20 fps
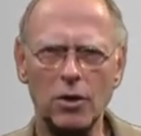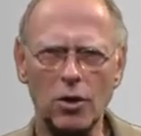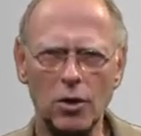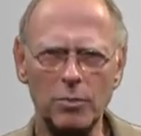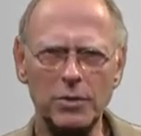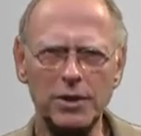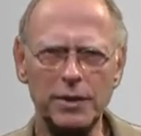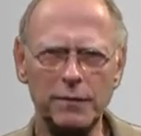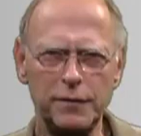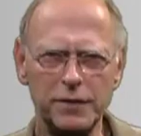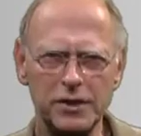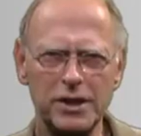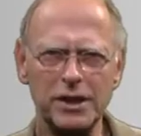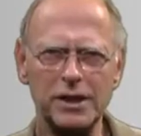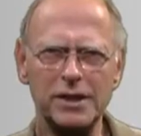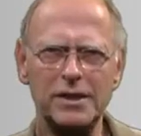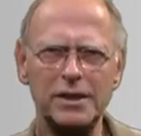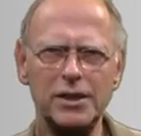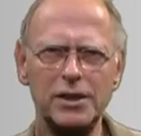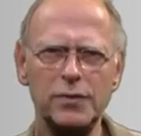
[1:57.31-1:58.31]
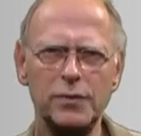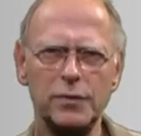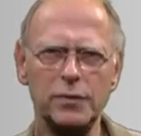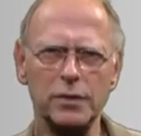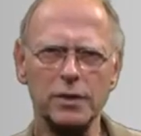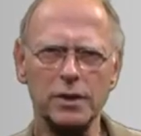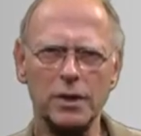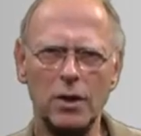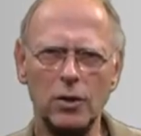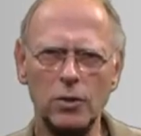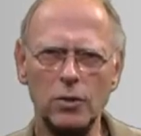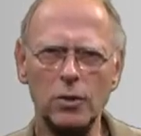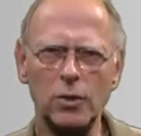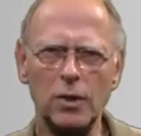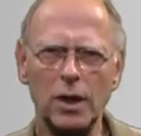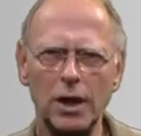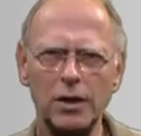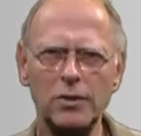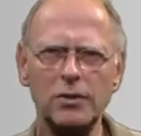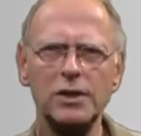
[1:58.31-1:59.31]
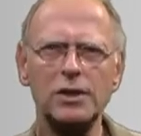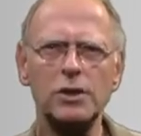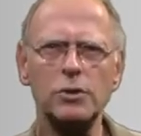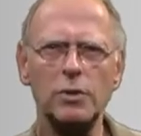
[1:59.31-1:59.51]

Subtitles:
common facilities for all 100